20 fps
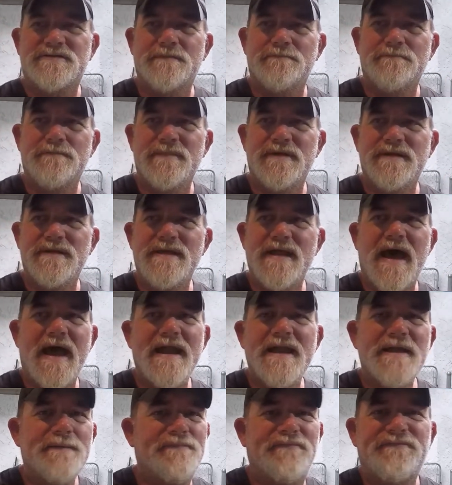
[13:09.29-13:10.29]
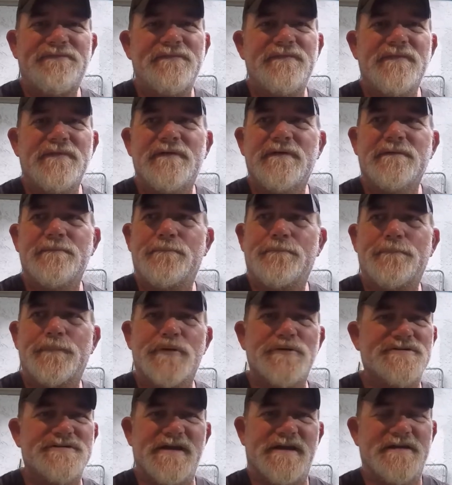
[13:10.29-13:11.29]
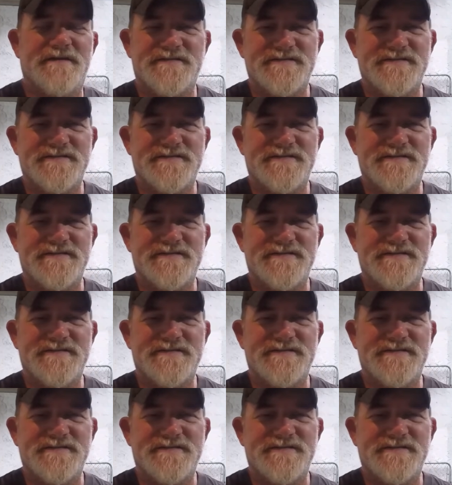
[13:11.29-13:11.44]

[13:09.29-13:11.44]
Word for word: 90% of the